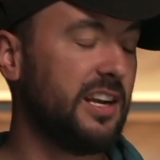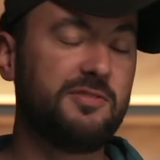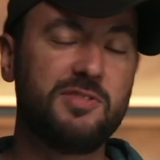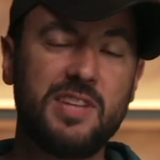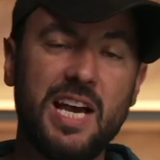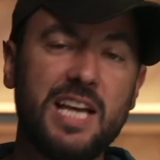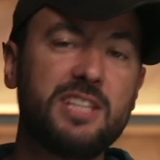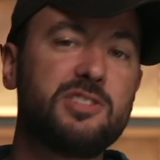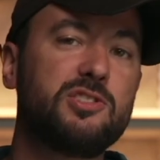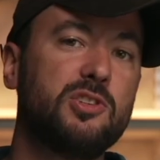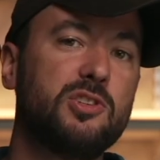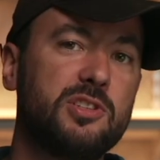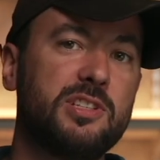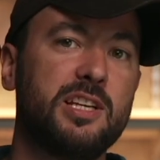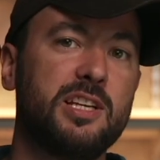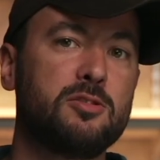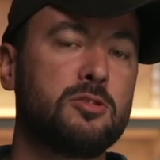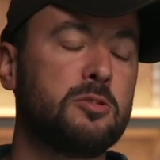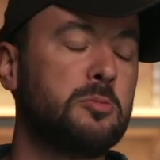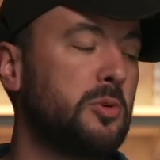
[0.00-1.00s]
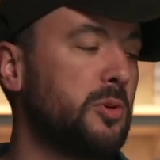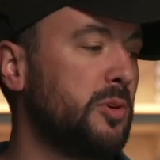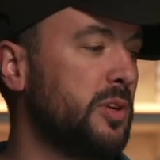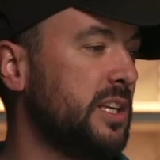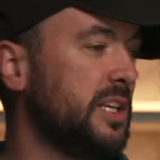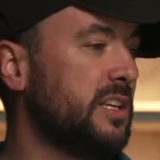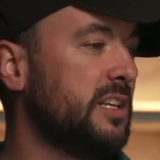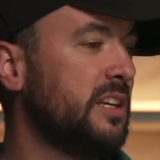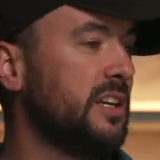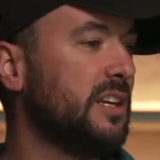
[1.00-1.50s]
If that's your
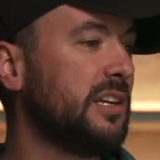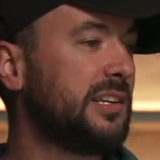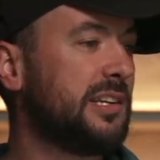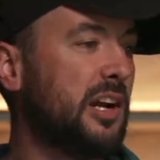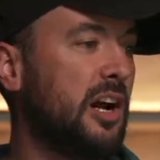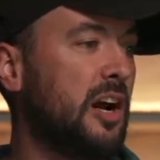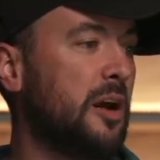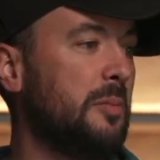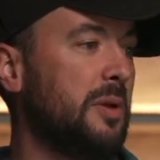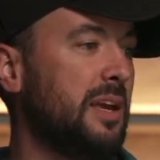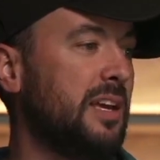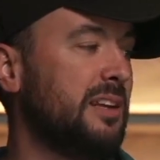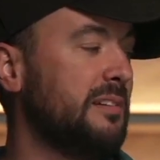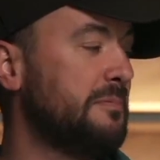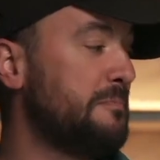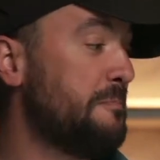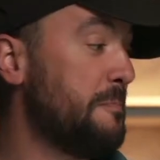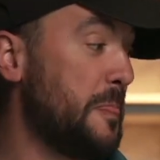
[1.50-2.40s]
testimony, comment,